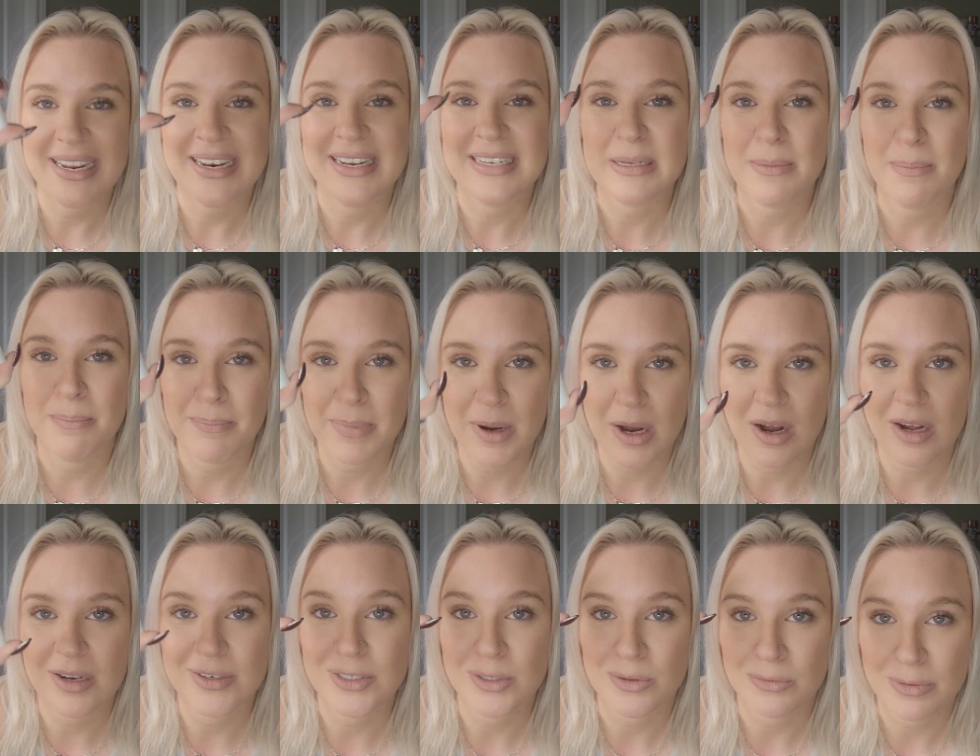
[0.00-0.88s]
It is a
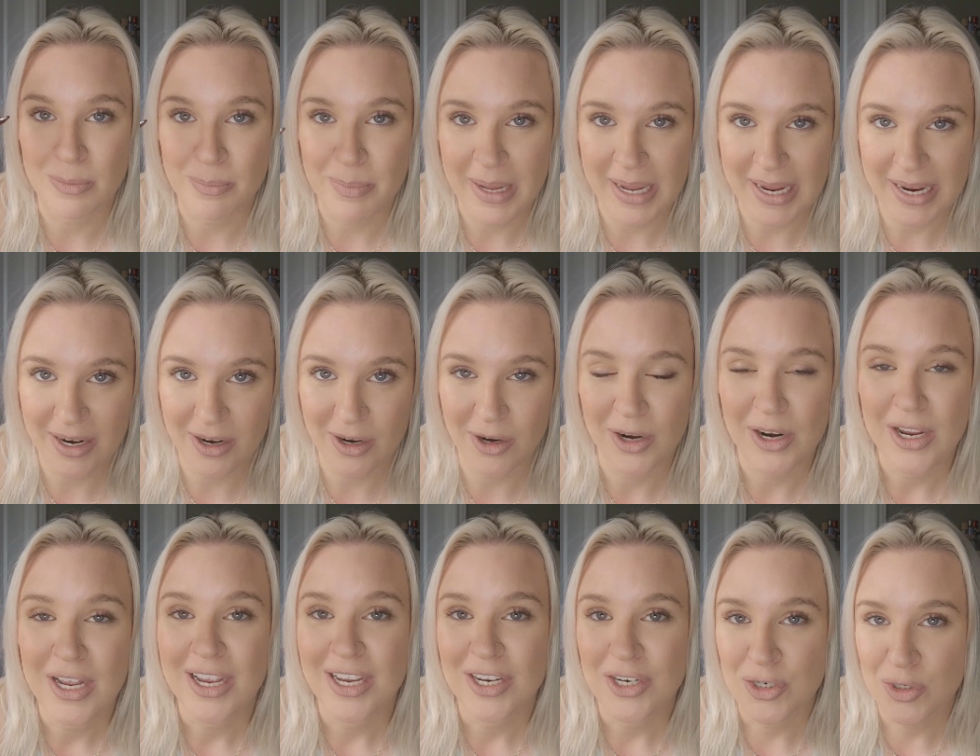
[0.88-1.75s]
bond repair
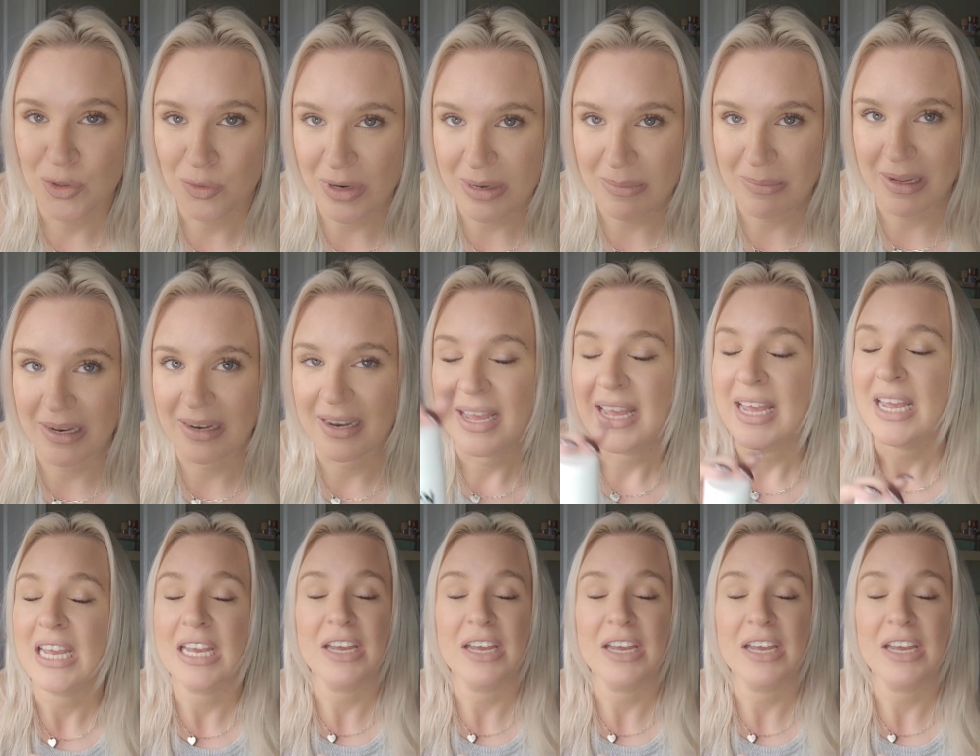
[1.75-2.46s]
treatment.